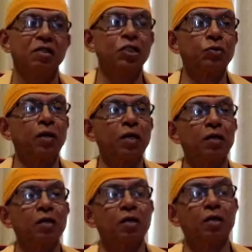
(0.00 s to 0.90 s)
That's
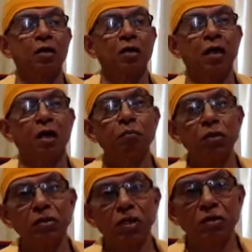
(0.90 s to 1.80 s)
why
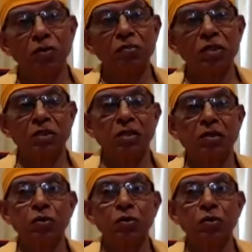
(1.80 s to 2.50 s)
Amritattvam Ichchan,